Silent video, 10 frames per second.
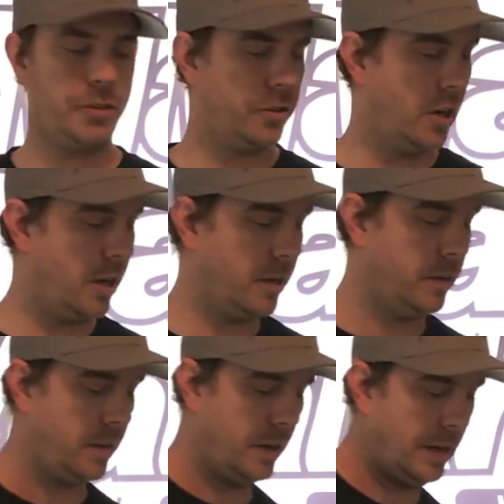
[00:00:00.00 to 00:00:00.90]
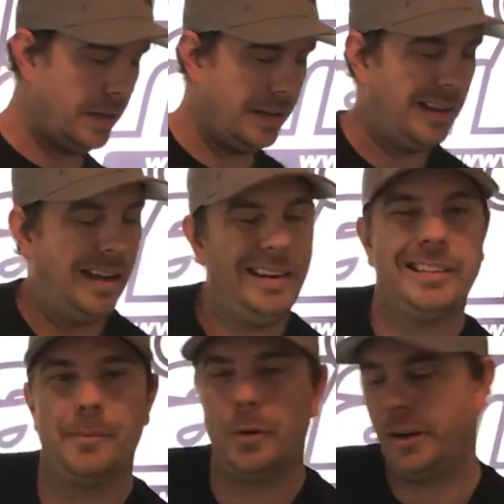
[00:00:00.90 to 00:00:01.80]
strong.
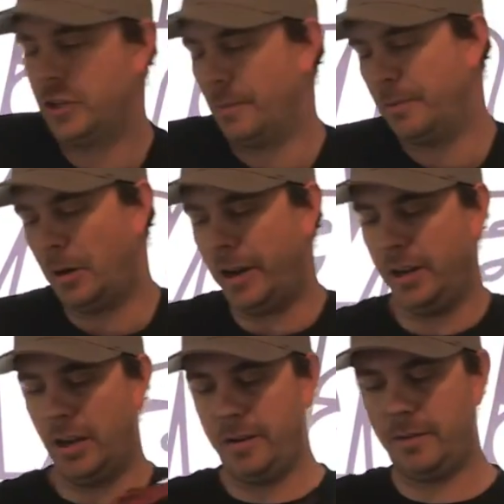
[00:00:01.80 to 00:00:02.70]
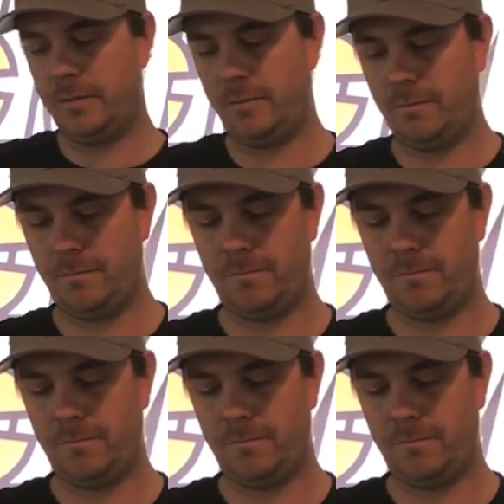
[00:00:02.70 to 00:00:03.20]
Anytime I want to drop the body on,